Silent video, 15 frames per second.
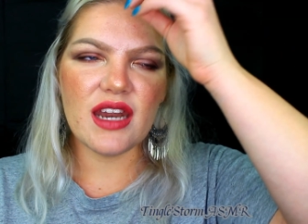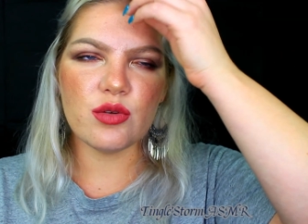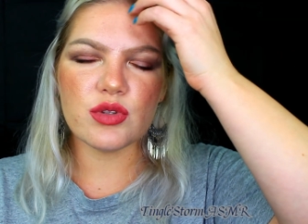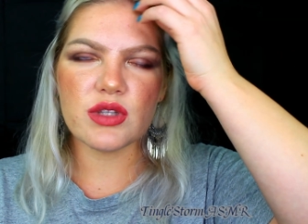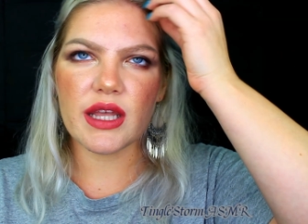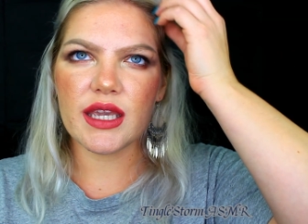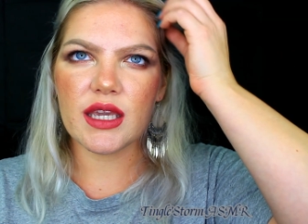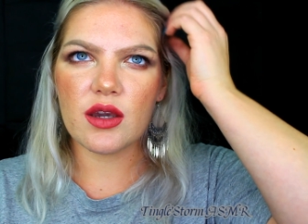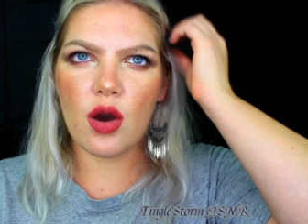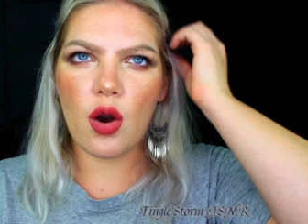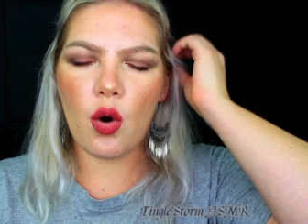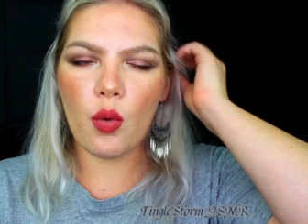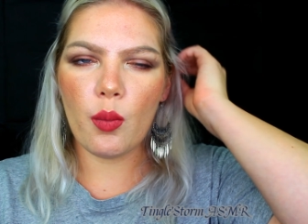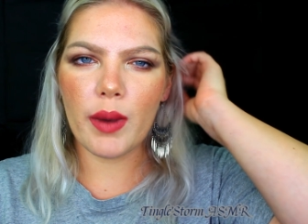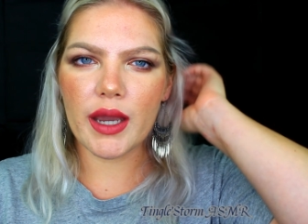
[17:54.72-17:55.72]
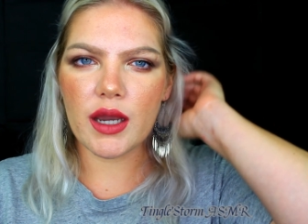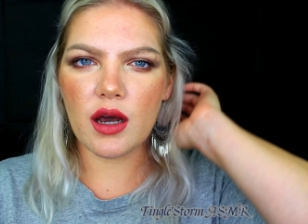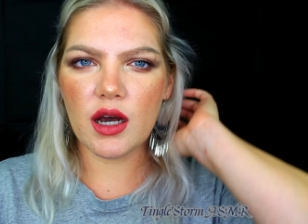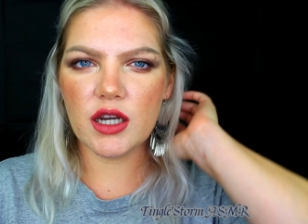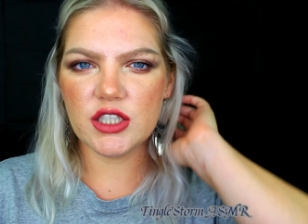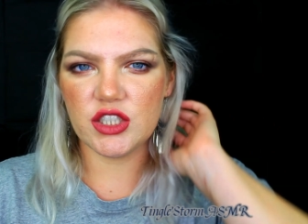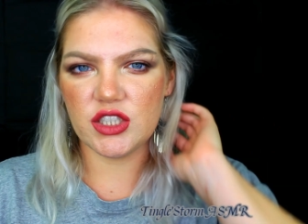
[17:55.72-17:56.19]
And I was like, oh my
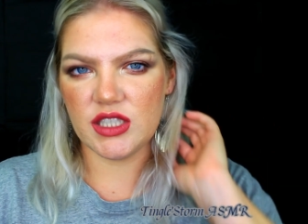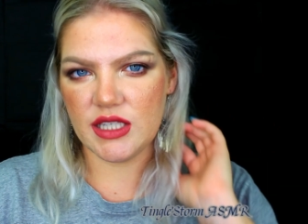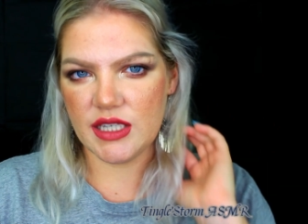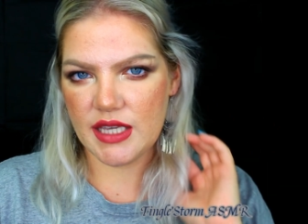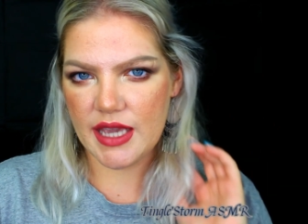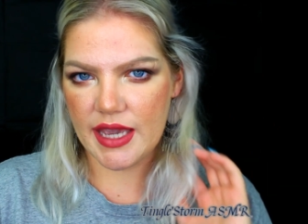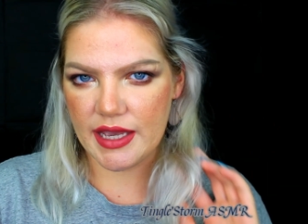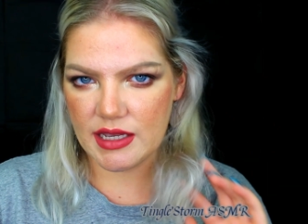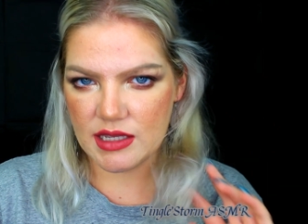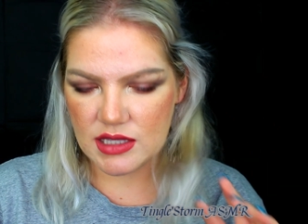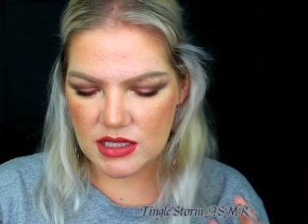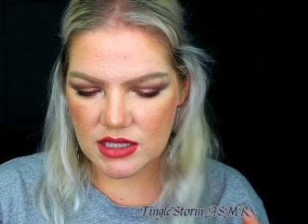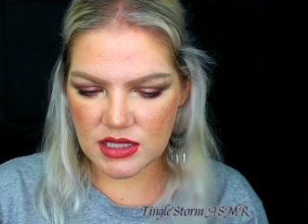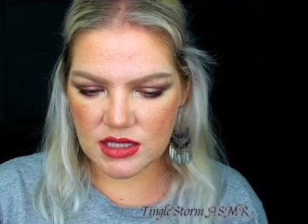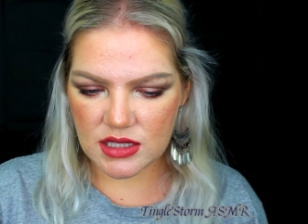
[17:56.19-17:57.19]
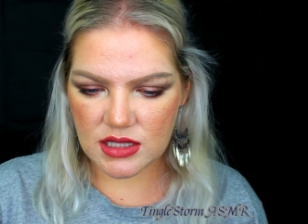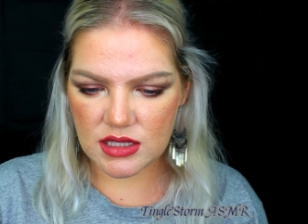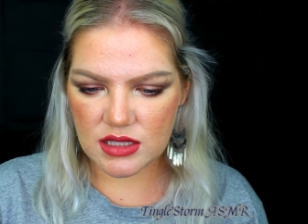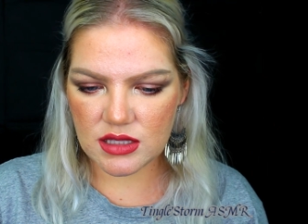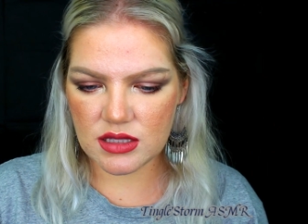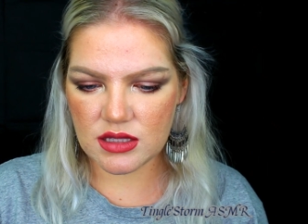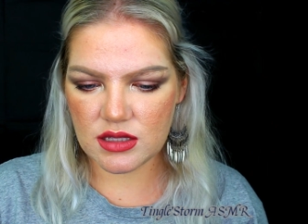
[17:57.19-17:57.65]
gosh,
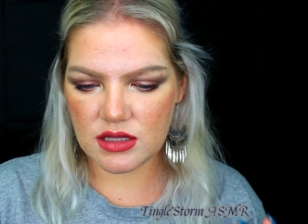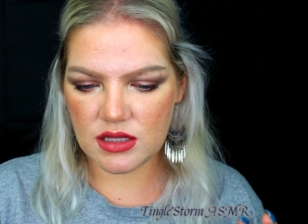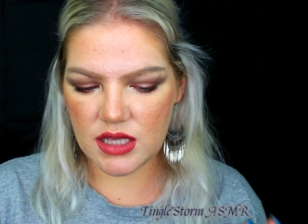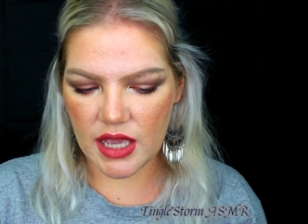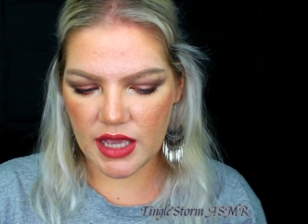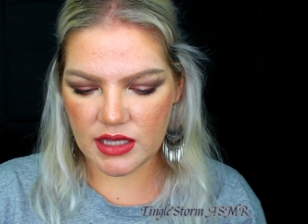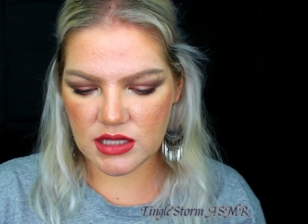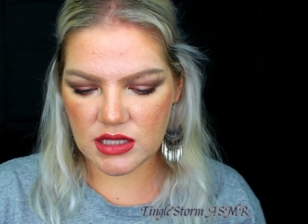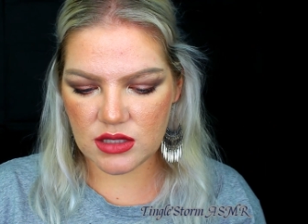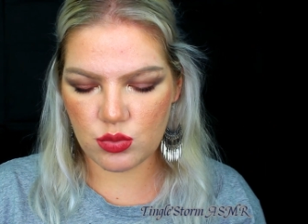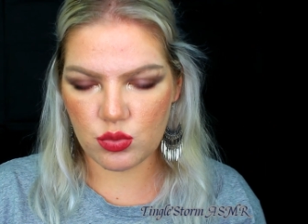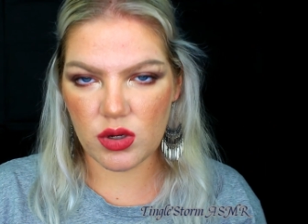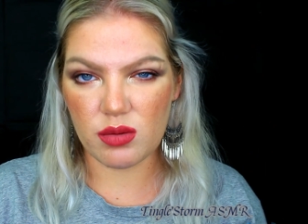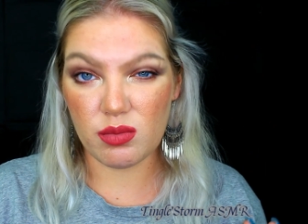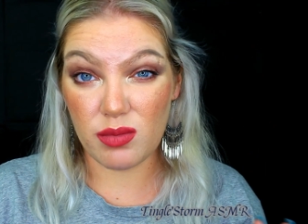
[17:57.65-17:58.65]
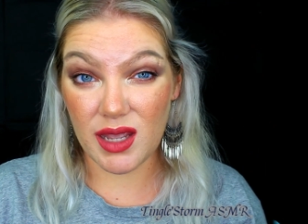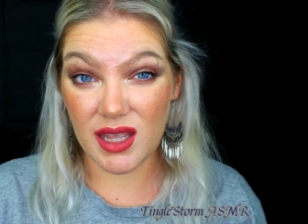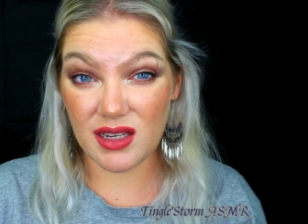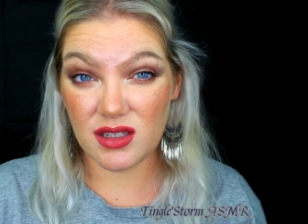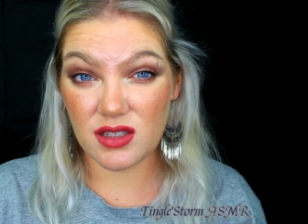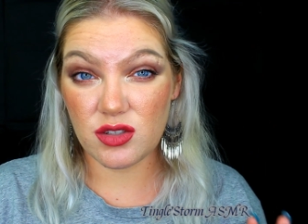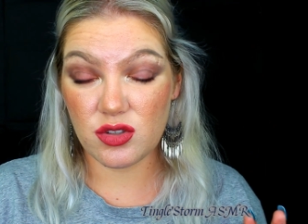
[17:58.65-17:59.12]
yes, we're
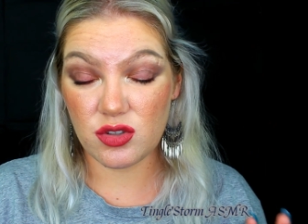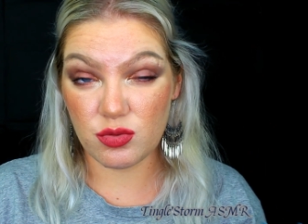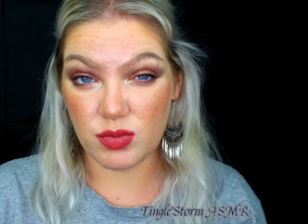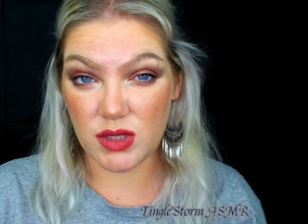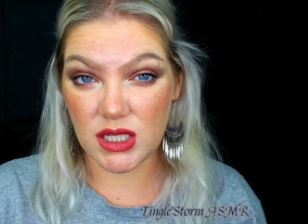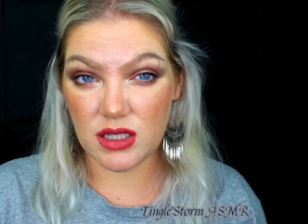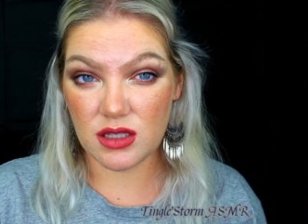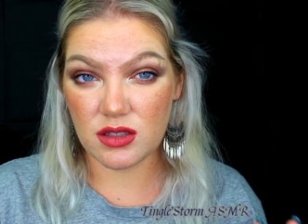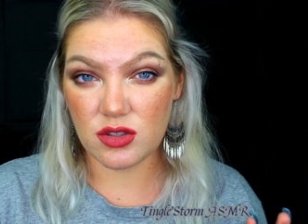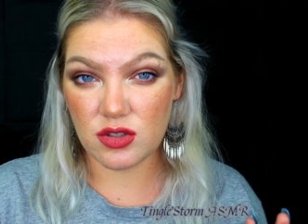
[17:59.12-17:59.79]
meant to be